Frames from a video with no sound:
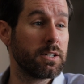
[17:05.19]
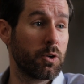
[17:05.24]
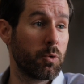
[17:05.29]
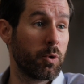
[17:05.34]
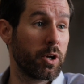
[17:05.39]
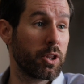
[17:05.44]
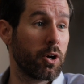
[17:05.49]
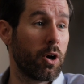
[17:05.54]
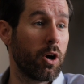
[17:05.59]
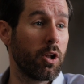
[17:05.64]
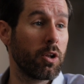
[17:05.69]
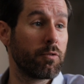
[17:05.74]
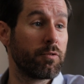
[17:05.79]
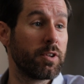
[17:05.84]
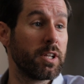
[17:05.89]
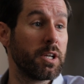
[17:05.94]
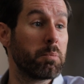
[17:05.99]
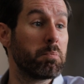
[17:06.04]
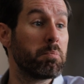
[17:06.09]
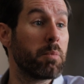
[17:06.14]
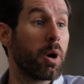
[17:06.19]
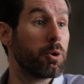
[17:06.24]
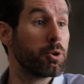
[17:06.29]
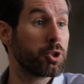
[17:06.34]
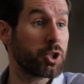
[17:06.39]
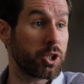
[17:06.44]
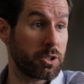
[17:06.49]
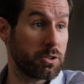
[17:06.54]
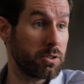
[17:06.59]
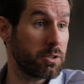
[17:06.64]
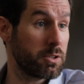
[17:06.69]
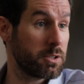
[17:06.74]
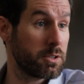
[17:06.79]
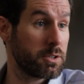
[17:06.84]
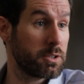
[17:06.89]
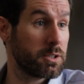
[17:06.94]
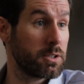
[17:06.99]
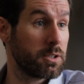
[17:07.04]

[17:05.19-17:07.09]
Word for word: deal with all of the emotions